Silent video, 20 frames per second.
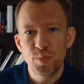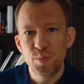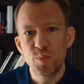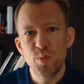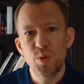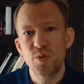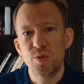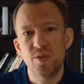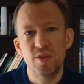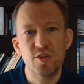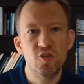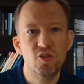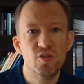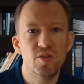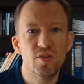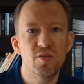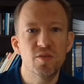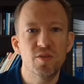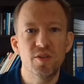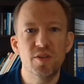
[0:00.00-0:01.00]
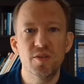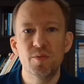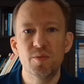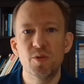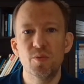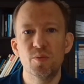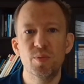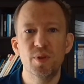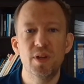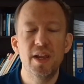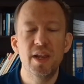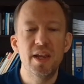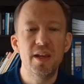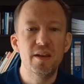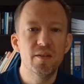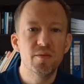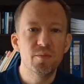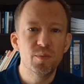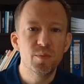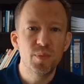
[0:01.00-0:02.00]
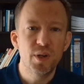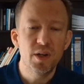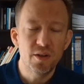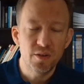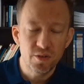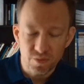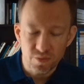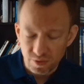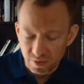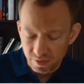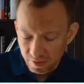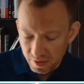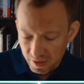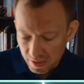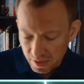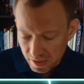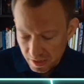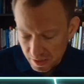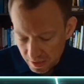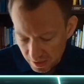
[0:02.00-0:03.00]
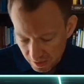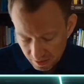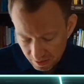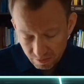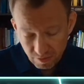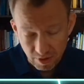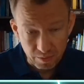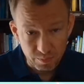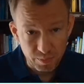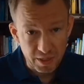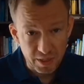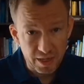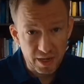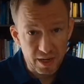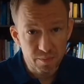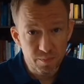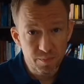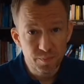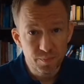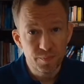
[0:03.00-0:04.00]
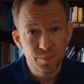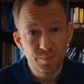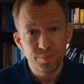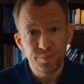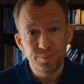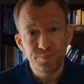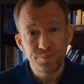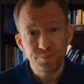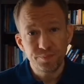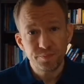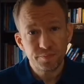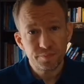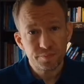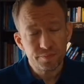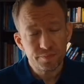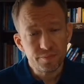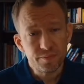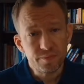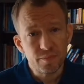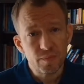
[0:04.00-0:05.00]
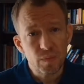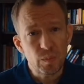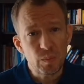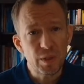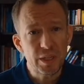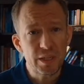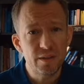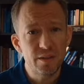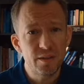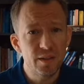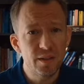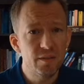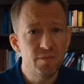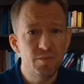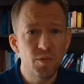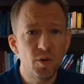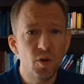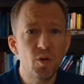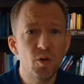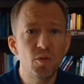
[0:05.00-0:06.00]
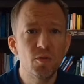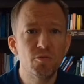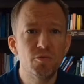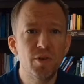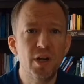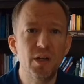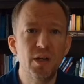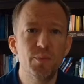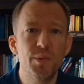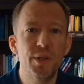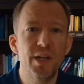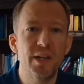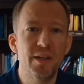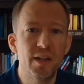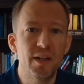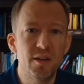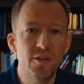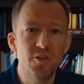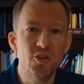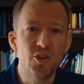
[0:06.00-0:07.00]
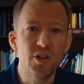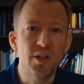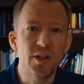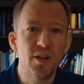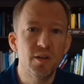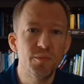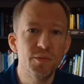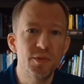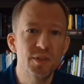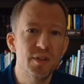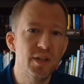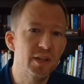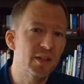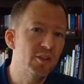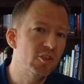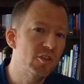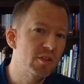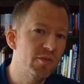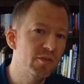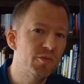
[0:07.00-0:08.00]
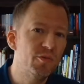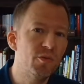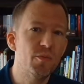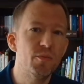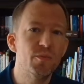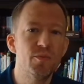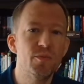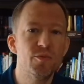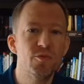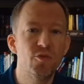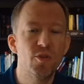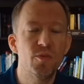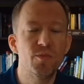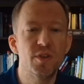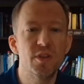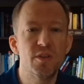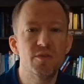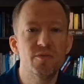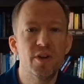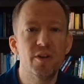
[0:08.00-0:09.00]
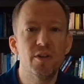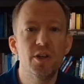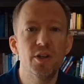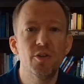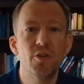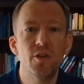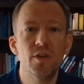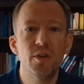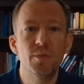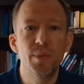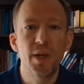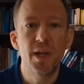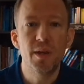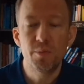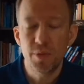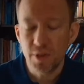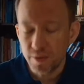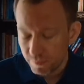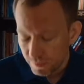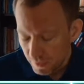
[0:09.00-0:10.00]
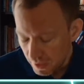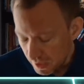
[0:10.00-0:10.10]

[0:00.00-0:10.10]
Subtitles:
position or play part of the rugby game. But the whole rugby analogy comes actually from this very early paper.